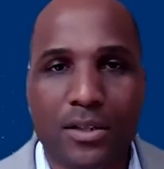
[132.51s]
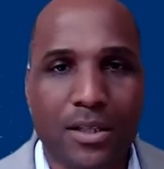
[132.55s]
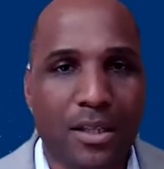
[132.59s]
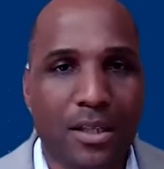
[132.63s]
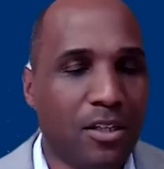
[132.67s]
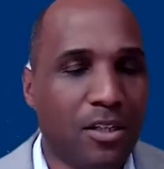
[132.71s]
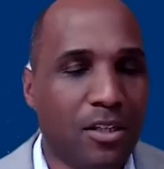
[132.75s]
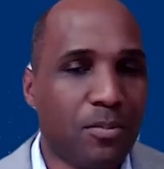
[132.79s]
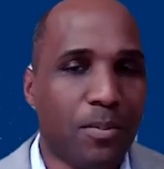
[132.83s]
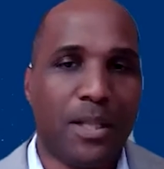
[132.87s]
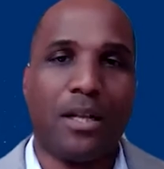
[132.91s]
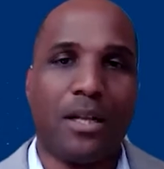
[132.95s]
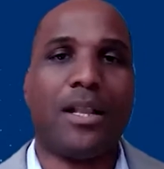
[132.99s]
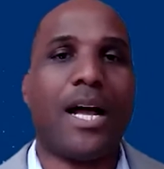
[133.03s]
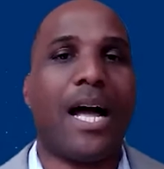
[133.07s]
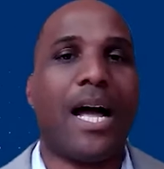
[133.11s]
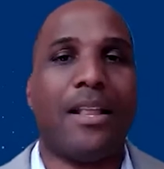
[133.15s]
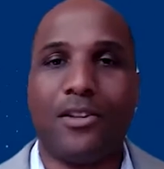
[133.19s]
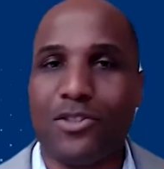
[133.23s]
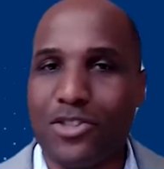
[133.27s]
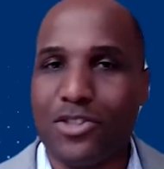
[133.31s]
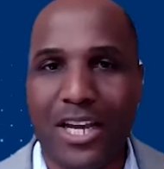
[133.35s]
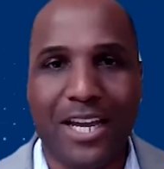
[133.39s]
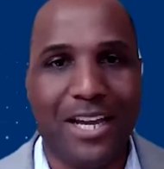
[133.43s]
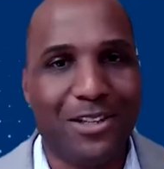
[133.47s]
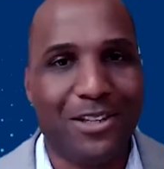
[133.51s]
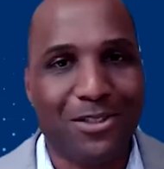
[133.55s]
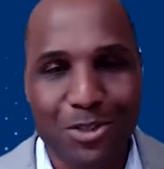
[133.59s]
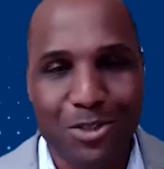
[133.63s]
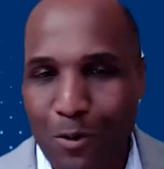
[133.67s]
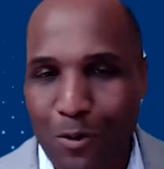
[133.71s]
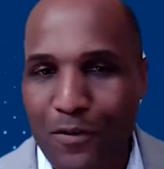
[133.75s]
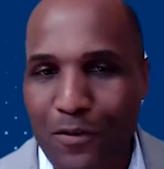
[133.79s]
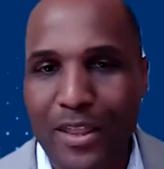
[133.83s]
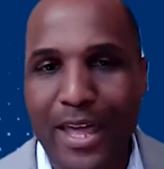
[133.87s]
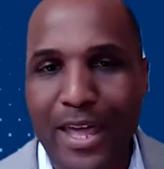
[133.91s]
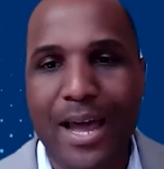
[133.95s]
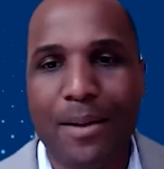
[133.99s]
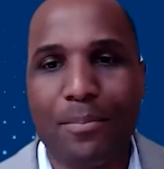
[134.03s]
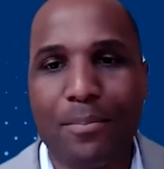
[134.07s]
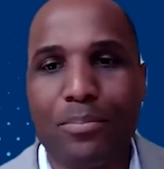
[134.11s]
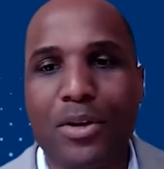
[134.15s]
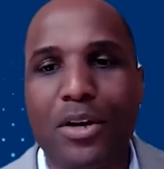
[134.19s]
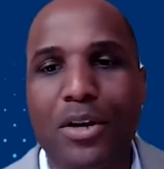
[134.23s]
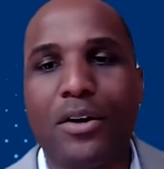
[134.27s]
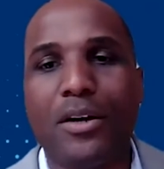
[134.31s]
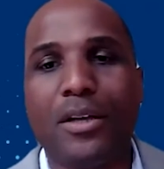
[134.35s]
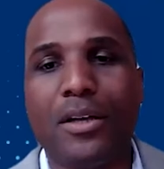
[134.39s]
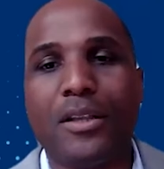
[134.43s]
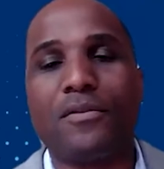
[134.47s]
and there's been a lot of change over that
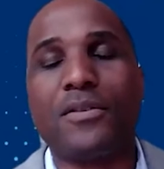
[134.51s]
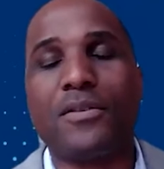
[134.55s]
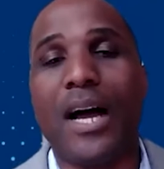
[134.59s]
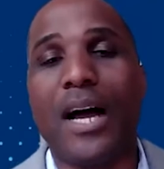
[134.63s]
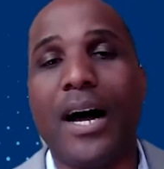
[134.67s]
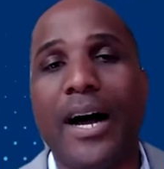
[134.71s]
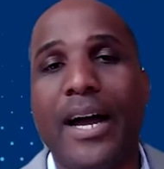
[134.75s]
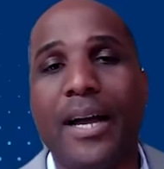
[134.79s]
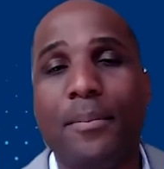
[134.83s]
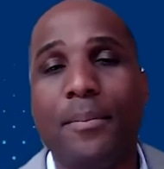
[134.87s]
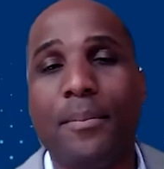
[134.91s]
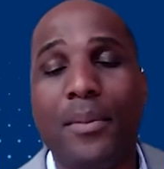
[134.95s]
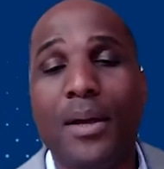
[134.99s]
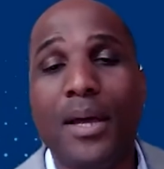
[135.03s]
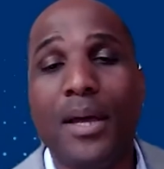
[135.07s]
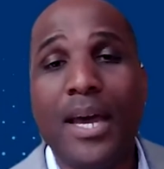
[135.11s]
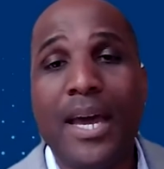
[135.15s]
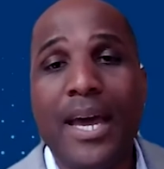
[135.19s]
period of time.